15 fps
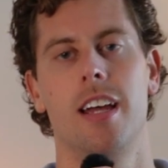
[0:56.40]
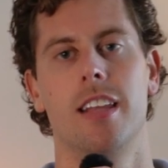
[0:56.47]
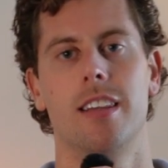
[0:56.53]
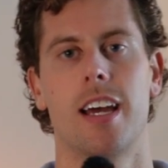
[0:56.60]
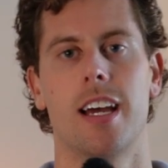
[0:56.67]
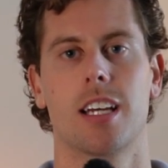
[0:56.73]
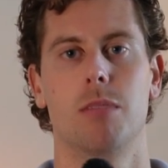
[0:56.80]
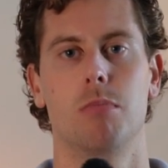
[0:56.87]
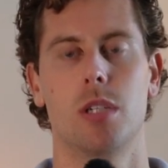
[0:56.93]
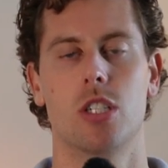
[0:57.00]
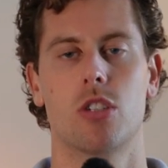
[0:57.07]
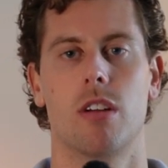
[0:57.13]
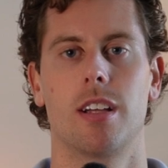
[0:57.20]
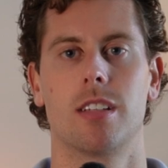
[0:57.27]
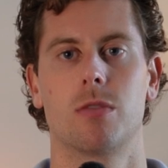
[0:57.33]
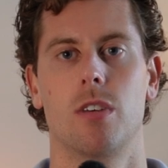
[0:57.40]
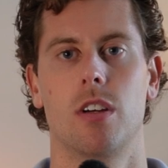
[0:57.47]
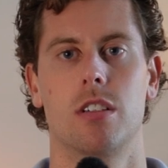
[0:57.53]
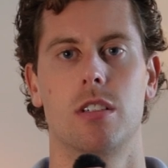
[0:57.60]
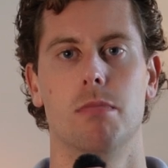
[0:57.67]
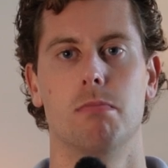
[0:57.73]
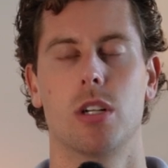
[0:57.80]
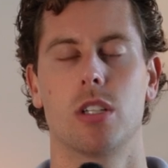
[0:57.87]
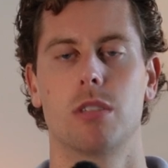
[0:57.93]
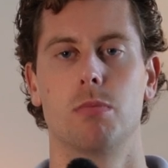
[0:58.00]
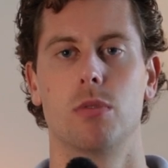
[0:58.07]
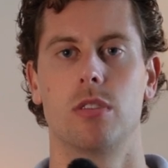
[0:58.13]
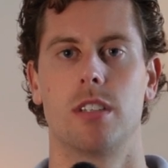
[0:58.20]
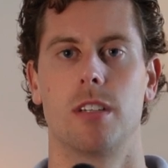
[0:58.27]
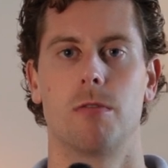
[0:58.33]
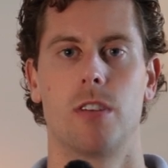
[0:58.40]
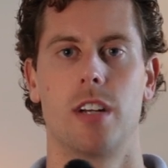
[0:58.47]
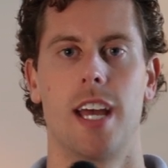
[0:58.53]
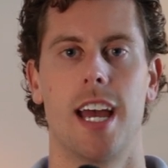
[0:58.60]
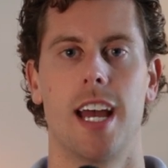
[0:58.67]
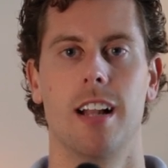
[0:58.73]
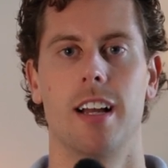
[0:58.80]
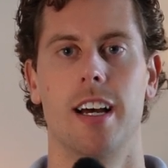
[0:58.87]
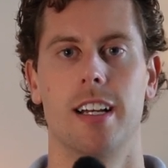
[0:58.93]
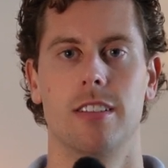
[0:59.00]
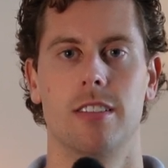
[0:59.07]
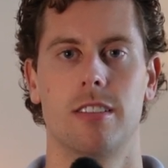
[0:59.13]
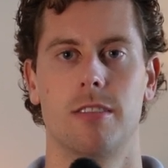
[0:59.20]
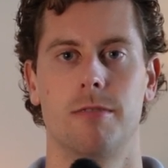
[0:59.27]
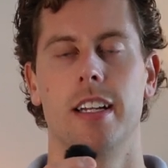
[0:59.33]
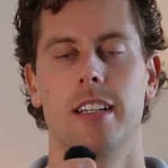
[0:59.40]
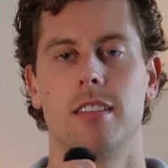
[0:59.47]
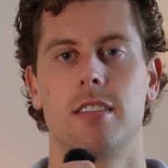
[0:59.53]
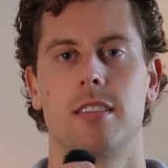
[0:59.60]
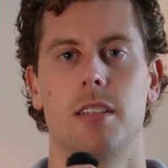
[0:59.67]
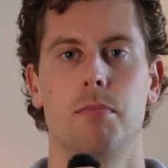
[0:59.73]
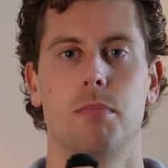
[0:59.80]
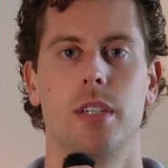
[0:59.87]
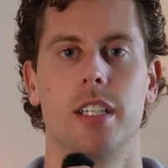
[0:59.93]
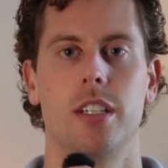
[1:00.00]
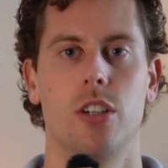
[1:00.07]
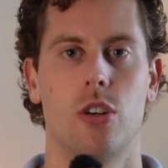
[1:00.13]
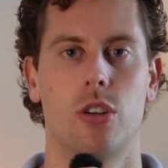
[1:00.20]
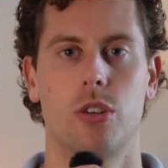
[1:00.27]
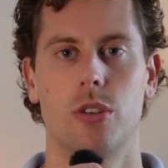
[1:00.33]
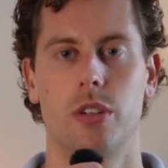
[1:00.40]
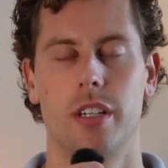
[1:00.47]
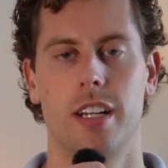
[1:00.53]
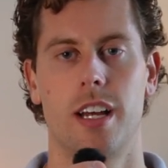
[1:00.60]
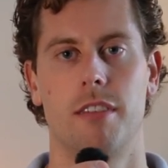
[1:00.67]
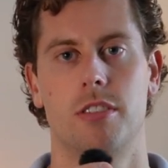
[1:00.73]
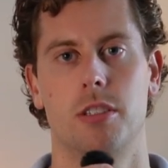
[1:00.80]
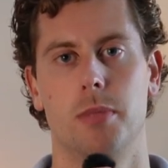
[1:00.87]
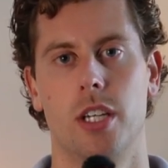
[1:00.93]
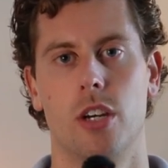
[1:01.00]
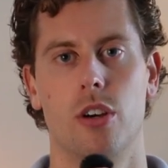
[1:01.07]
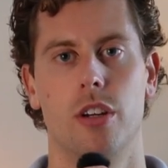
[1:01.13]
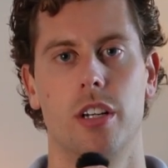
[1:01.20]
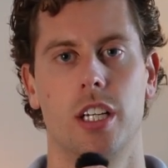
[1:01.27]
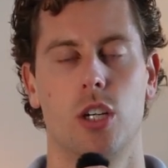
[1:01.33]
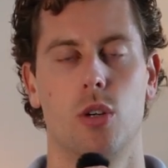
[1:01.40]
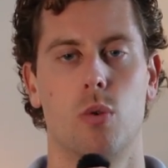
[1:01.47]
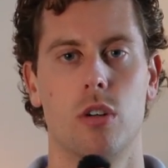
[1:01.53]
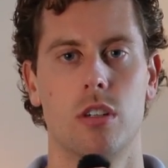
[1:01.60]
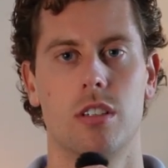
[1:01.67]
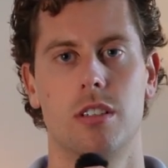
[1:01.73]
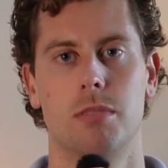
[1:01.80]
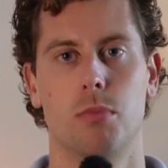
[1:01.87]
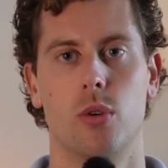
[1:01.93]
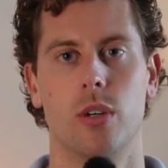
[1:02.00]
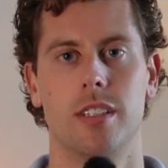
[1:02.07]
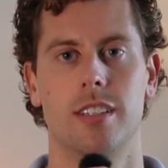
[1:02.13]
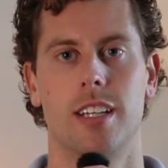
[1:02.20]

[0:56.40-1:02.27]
that can be transferred to multiple different airlines. It is simply not good enough to be earning Qantas points